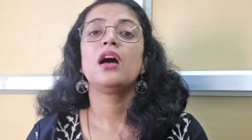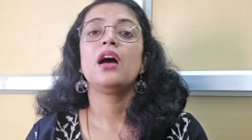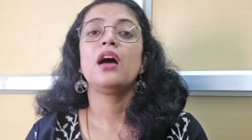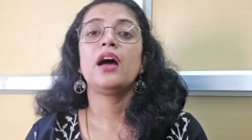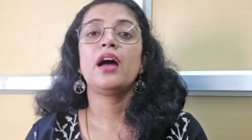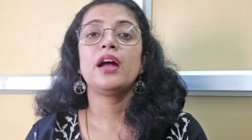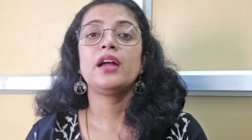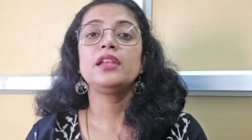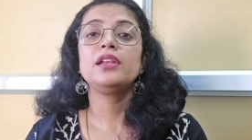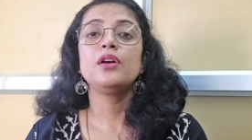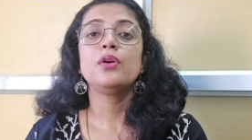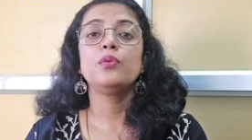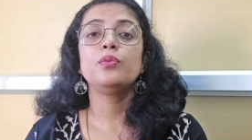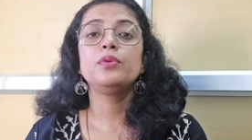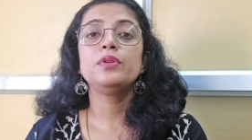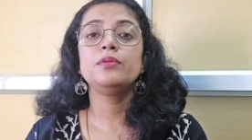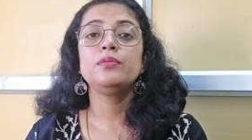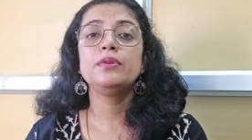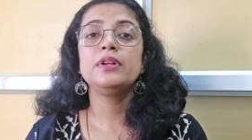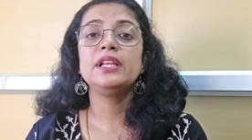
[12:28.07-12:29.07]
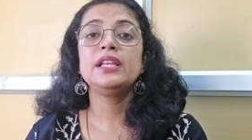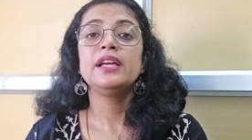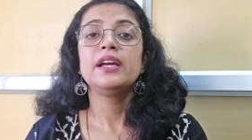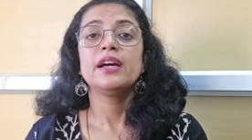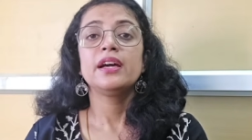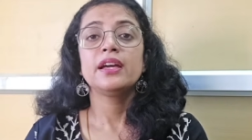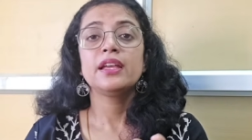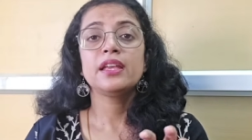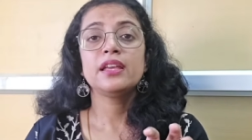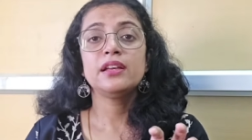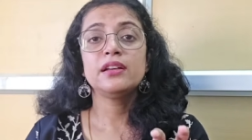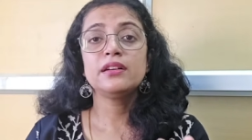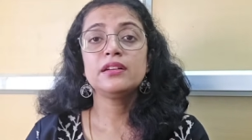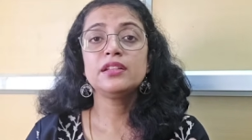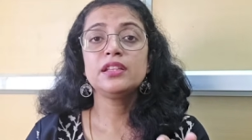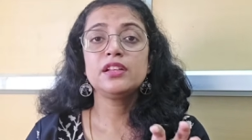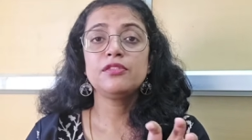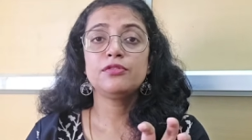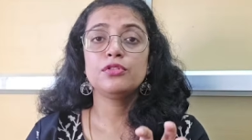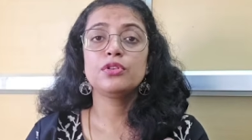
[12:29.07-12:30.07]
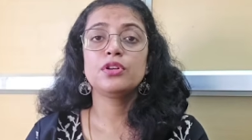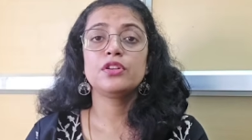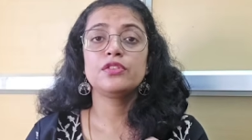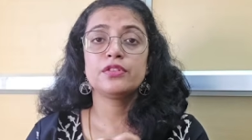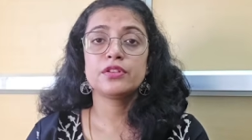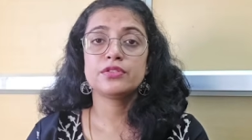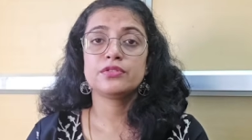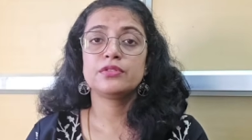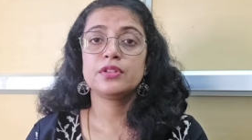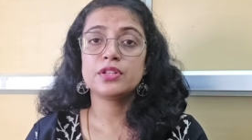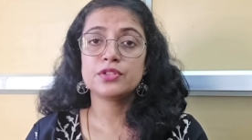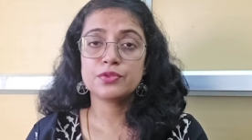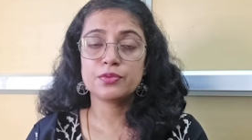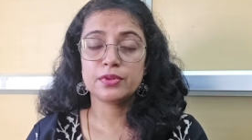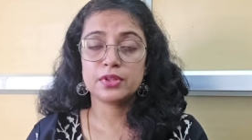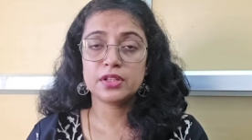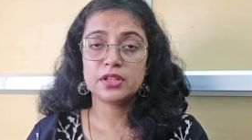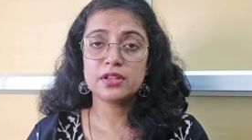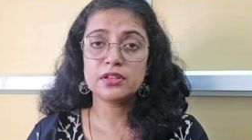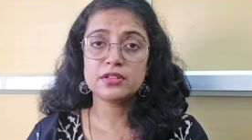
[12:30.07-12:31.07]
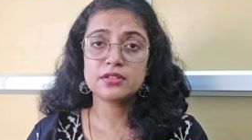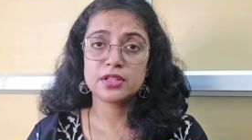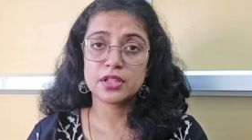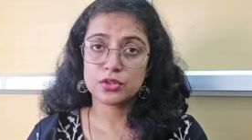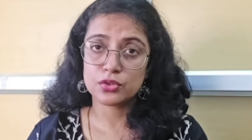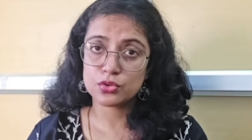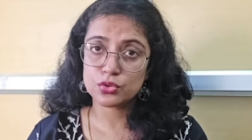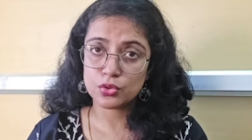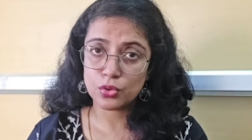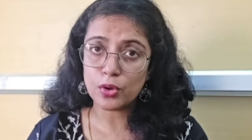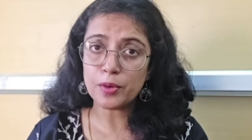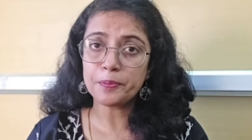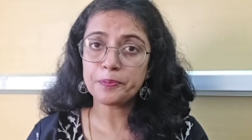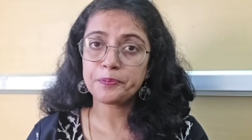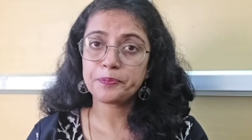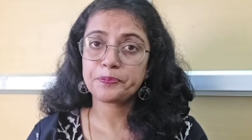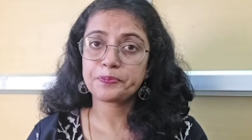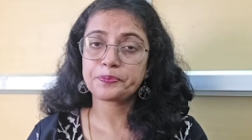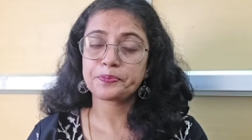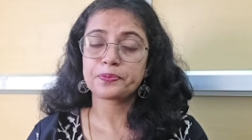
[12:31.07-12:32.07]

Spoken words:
and we will hear the vocal resonance with the stethoscope.